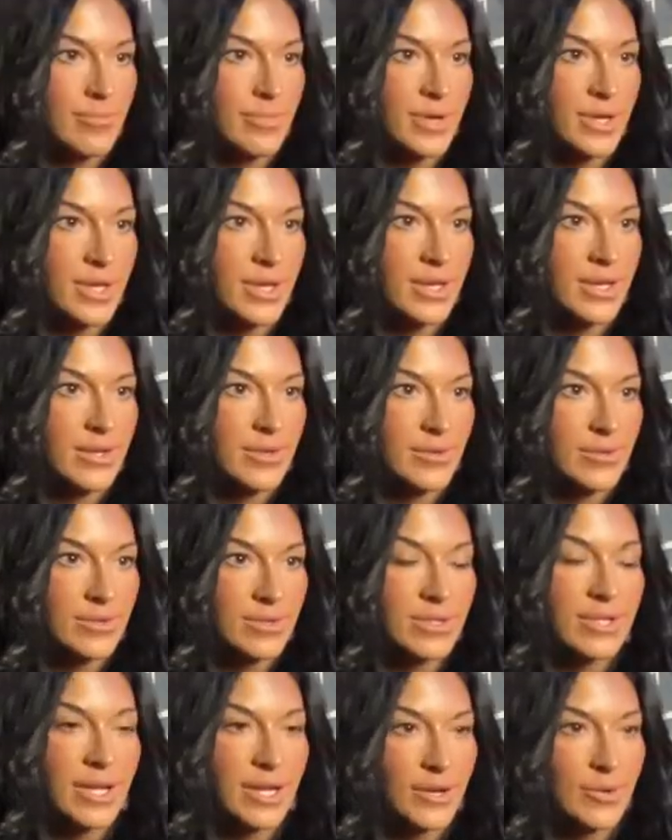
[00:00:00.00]
but
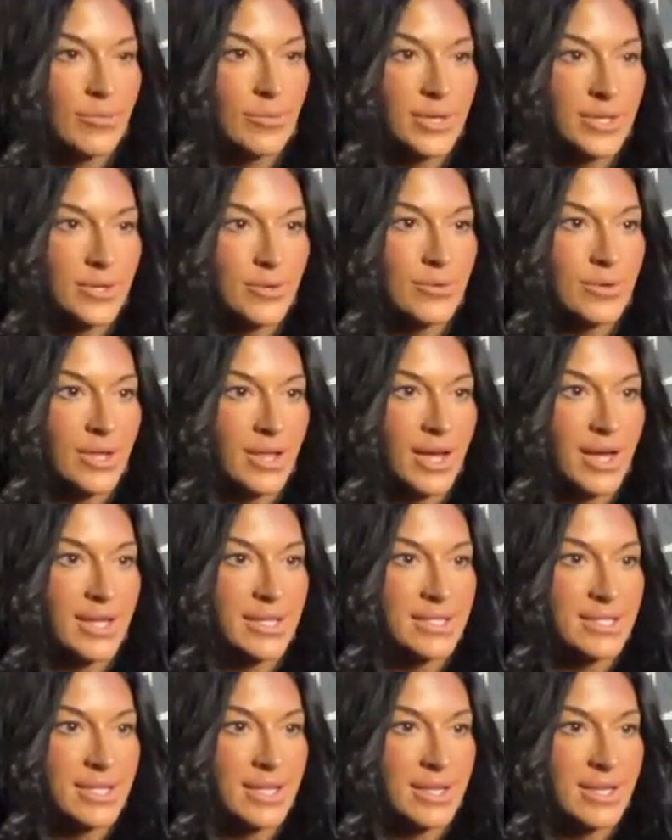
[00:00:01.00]
later we do
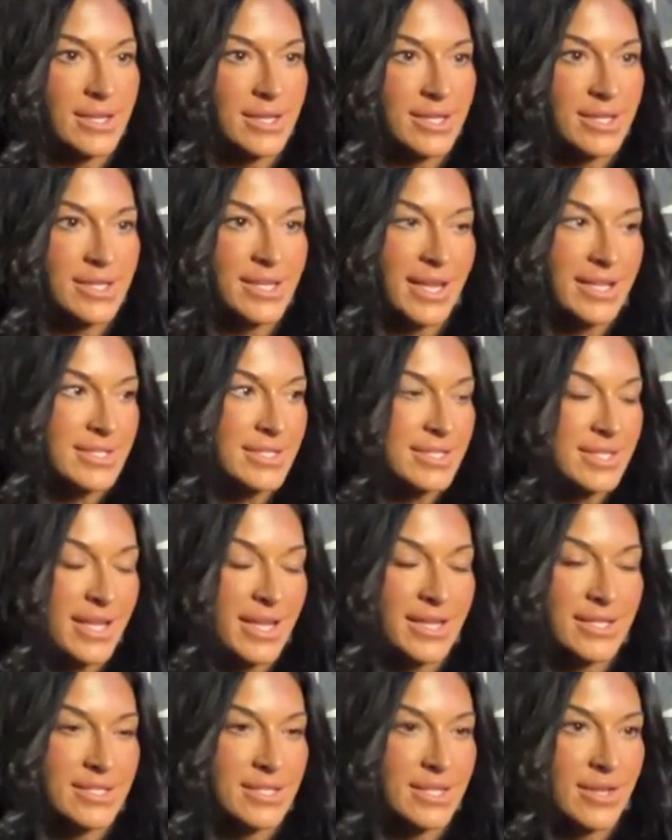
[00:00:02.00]
realize that He has His
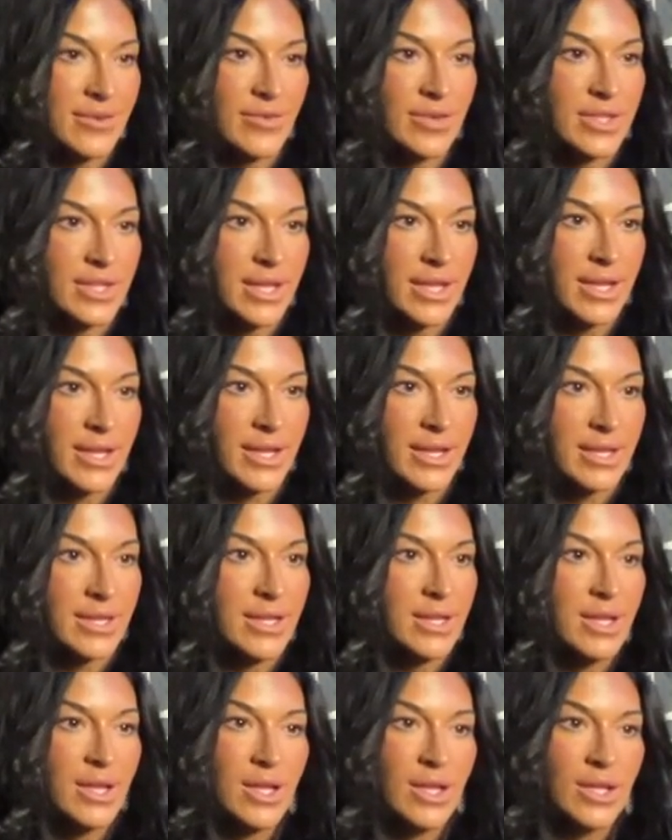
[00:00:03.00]
hands in everything and
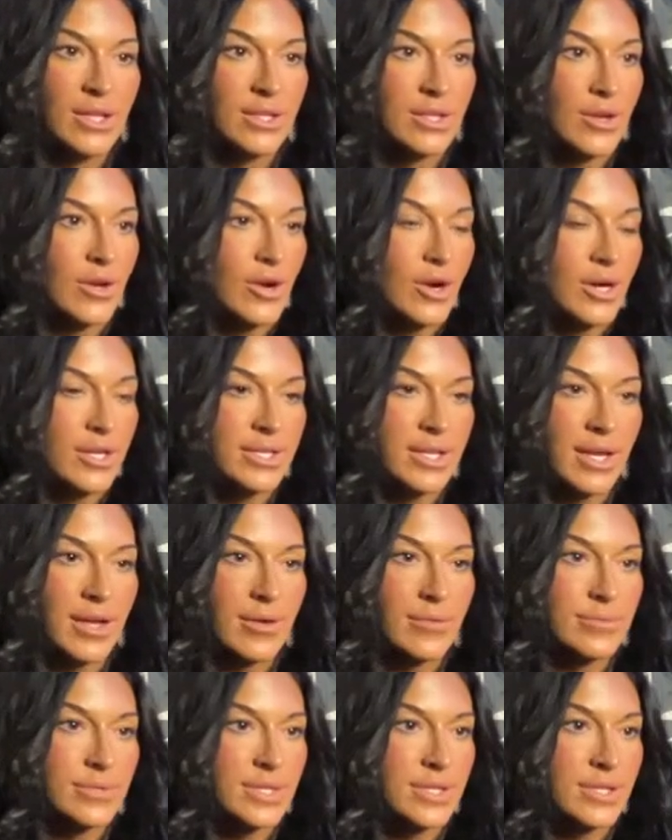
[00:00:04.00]
the hard
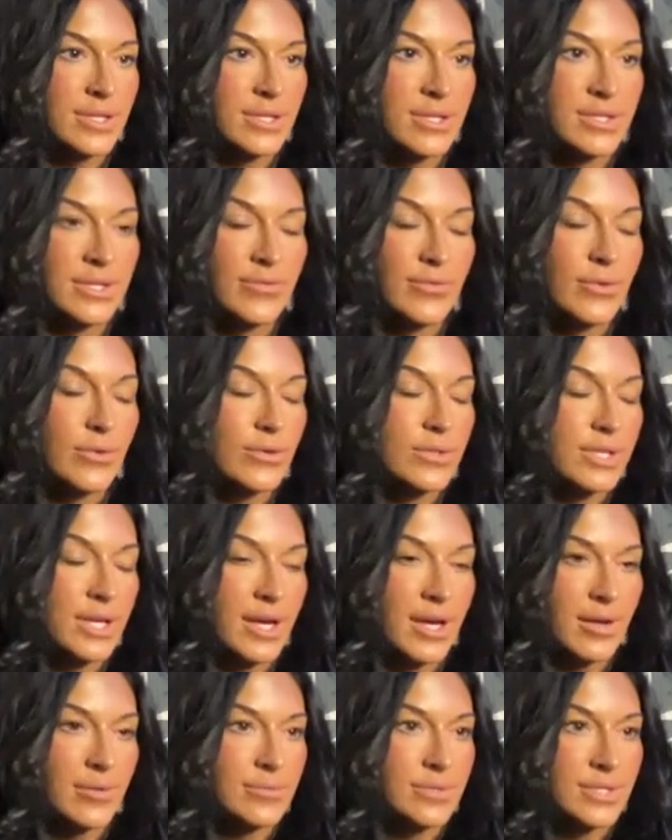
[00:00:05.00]
times and the difficult
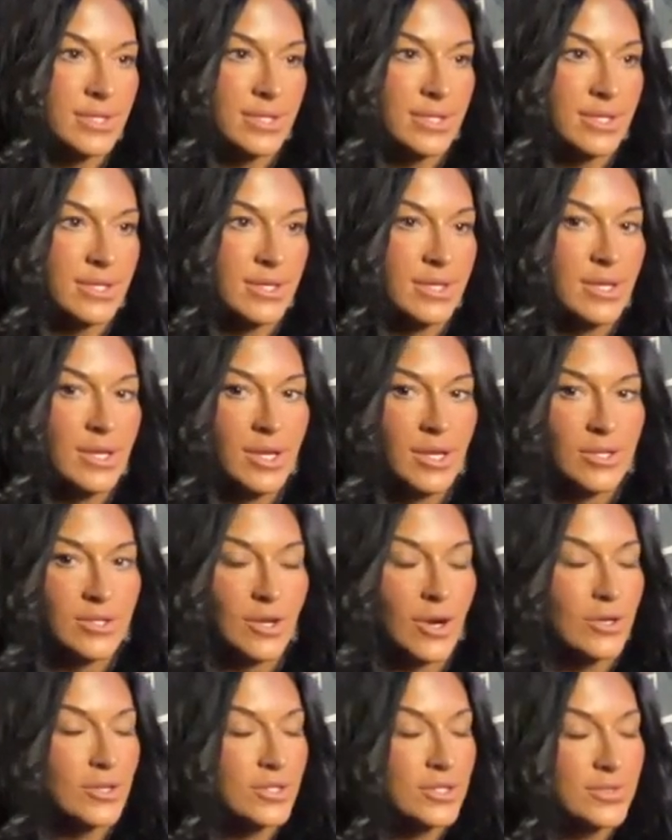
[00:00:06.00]
times and the
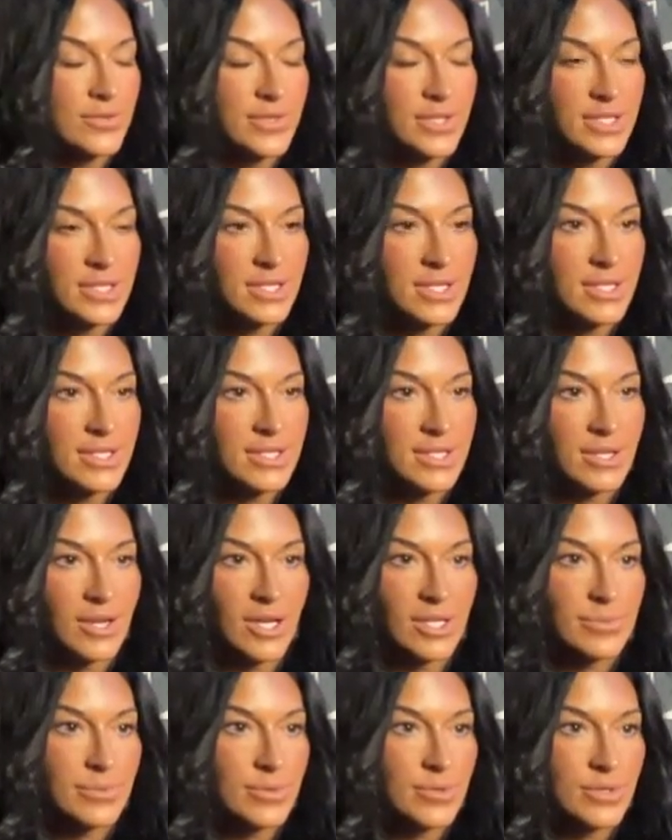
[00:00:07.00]
doctor's visits and
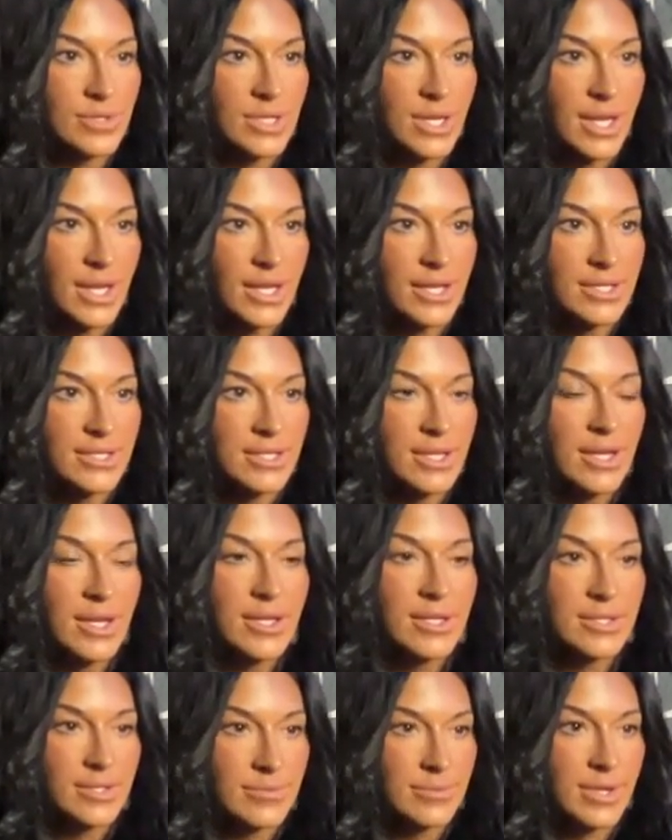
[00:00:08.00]
hospital stays,
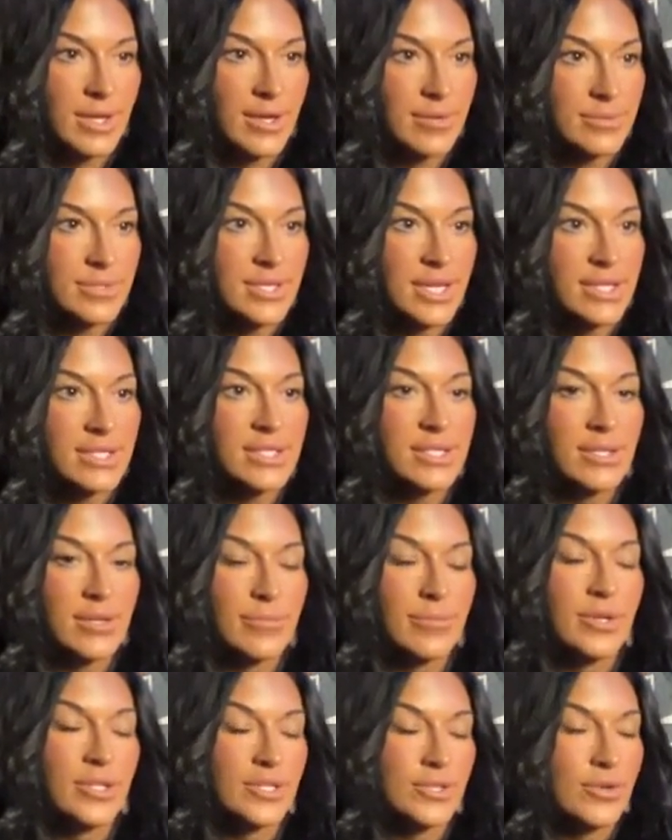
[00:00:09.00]
sometimes that's to a
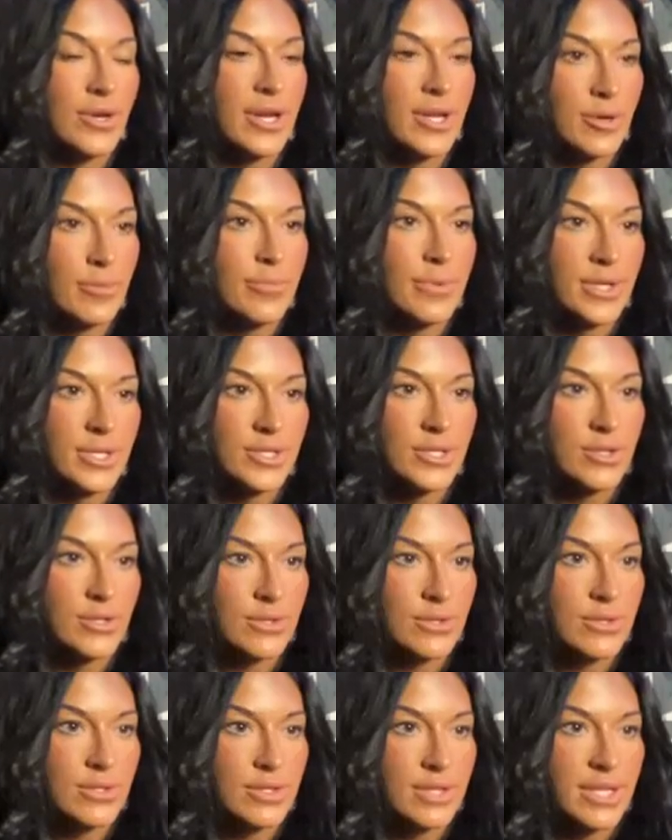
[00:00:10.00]
much greater
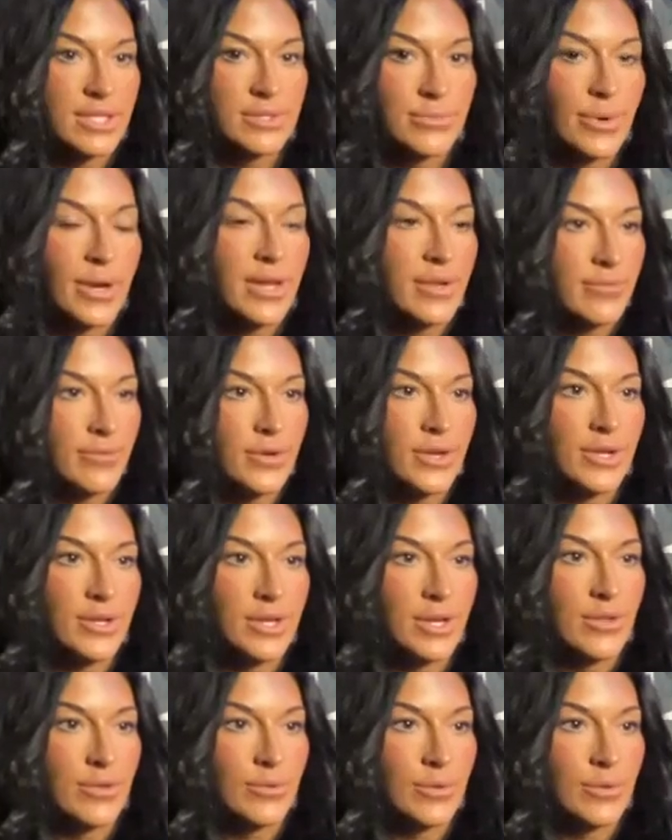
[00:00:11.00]
picture that's waiting for you down the